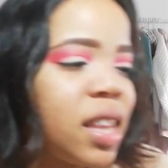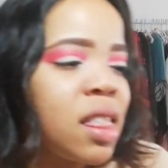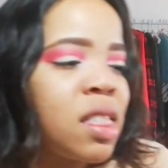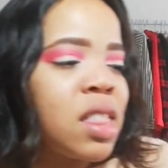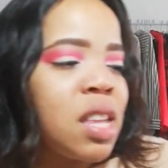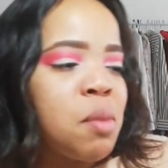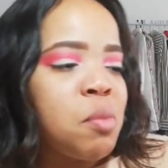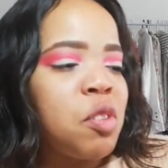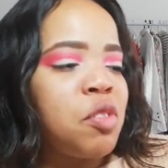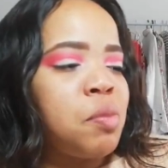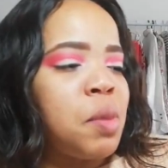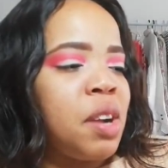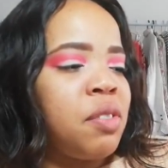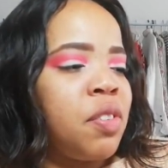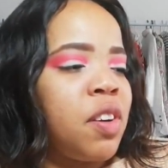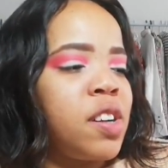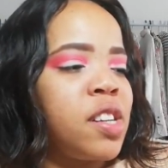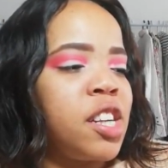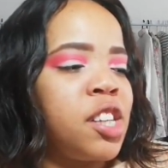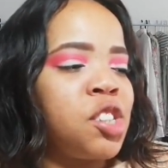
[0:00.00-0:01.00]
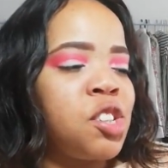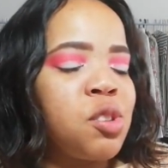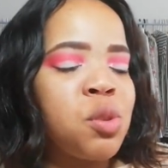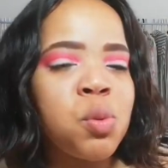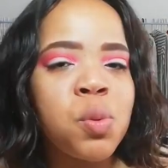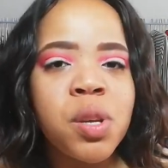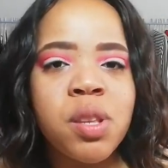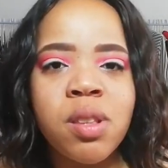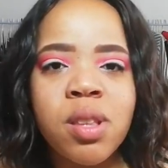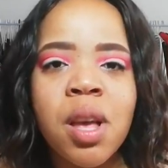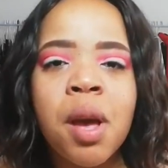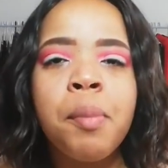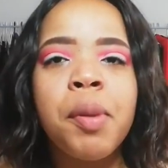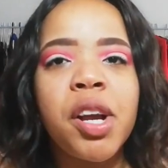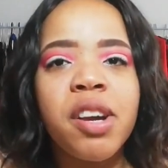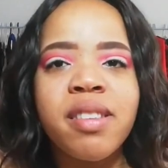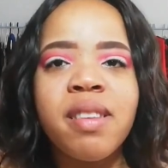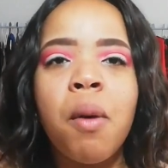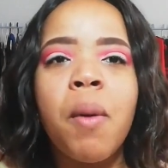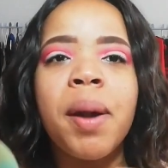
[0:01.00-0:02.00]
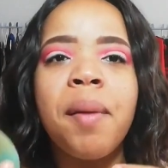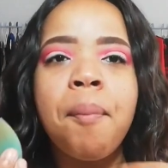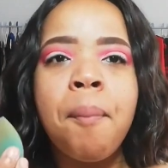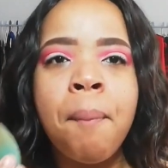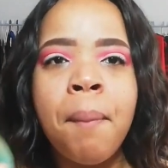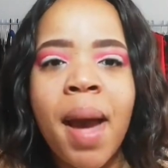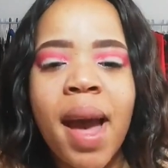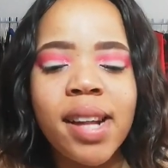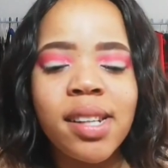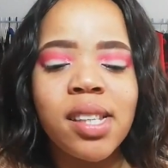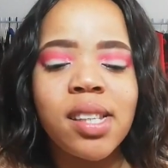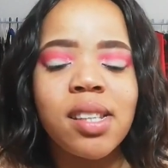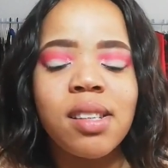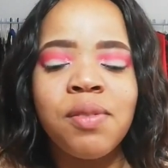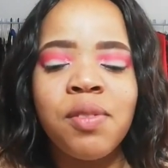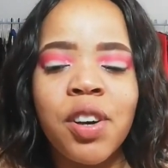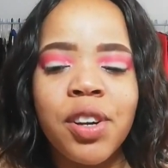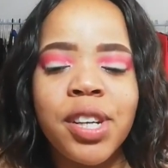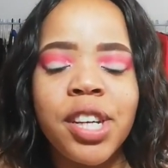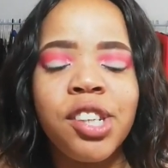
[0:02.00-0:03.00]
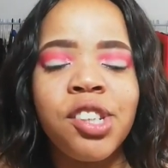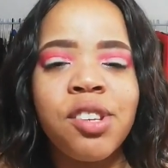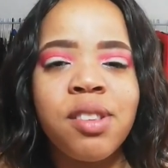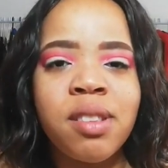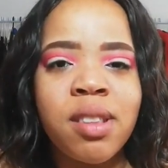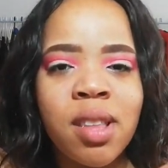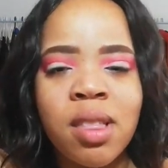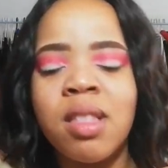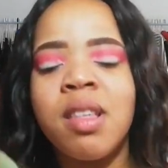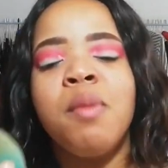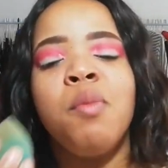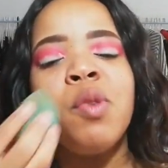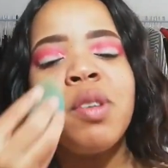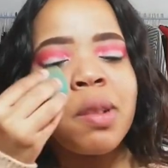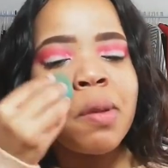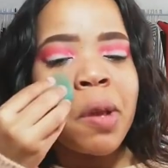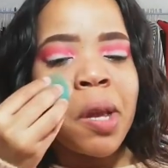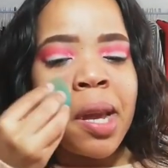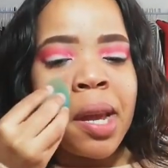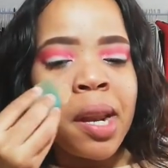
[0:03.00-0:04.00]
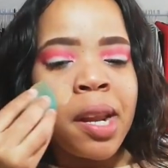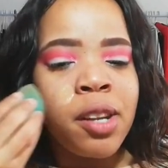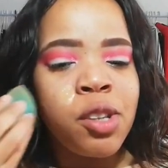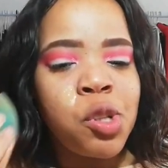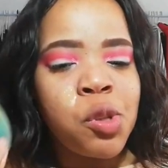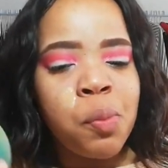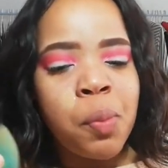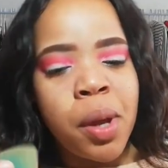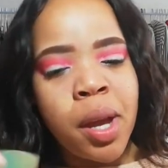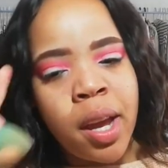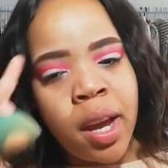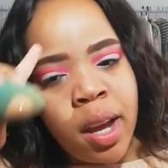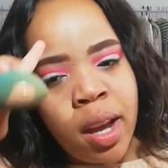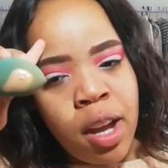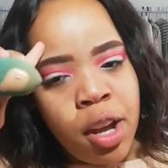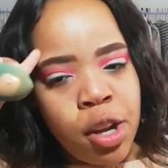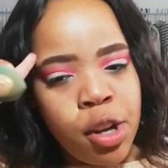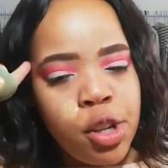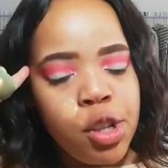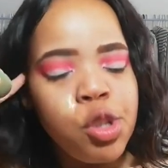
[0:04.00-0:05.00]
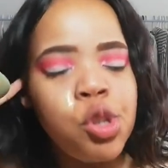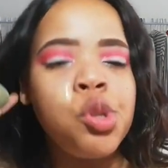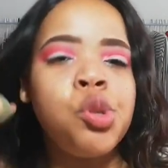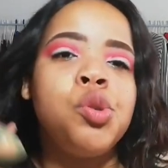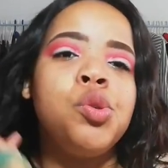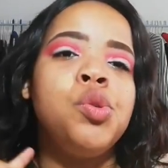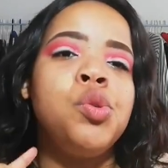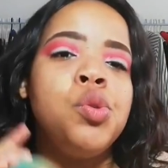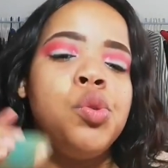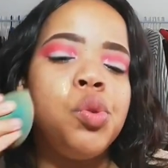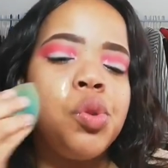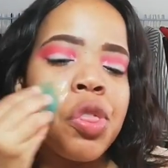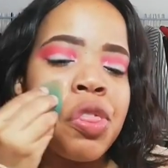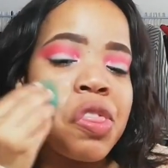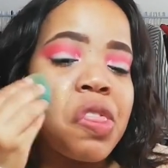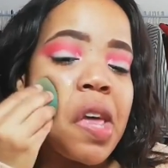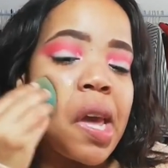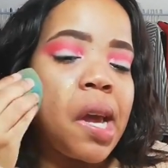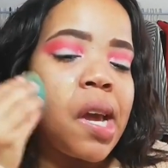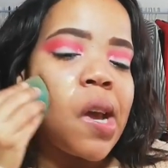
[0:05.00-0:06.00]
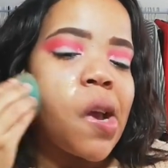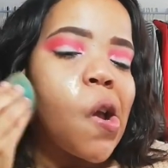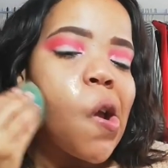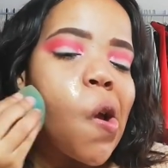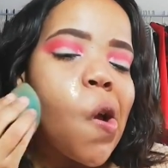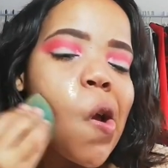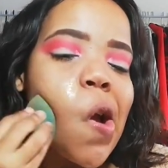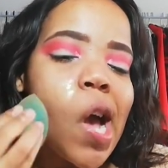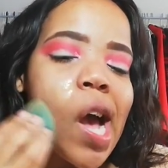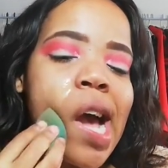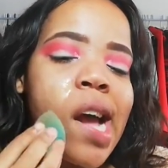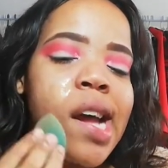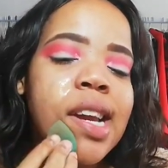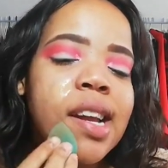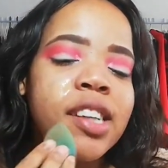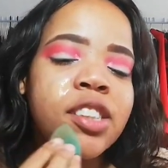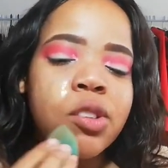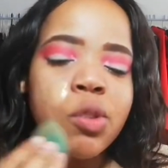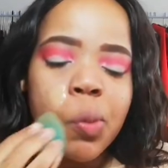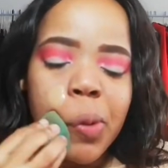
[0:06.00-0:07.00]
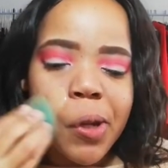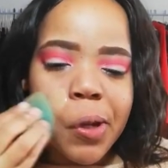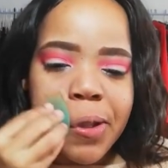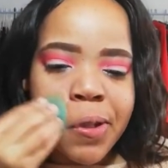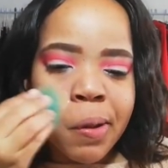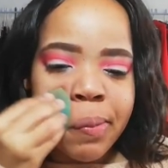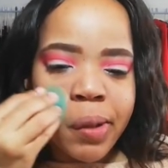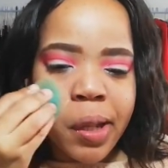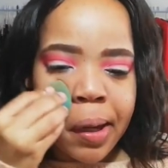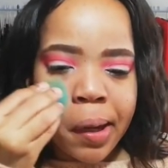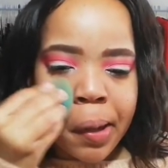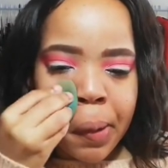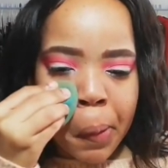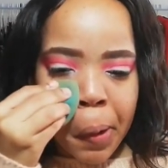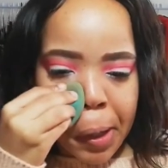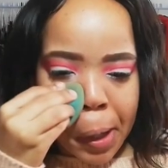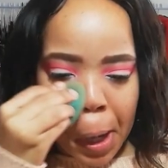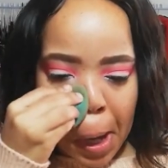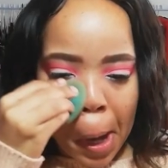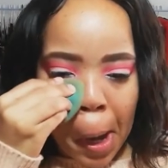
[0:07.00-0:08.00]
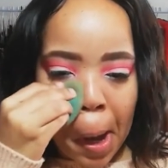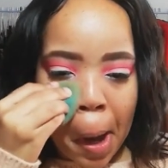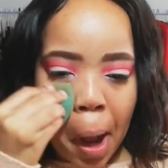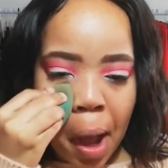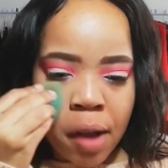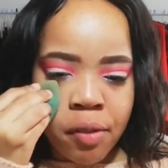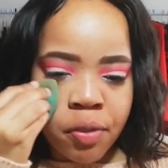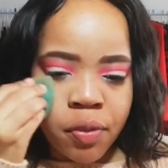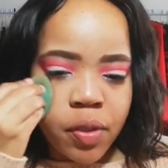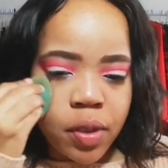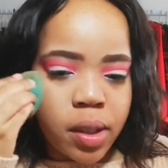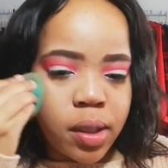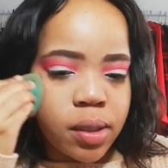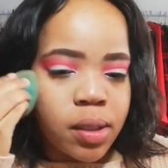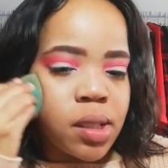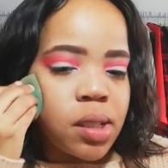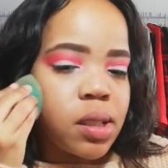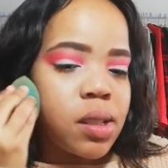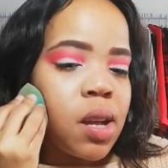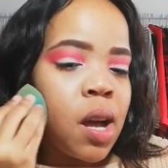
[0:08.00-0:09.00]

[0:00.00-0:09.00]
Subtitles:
theme of my foundations was, because I want matte foundations, the theme was getting to be too thick, and I just wanted something liquidy, I felt.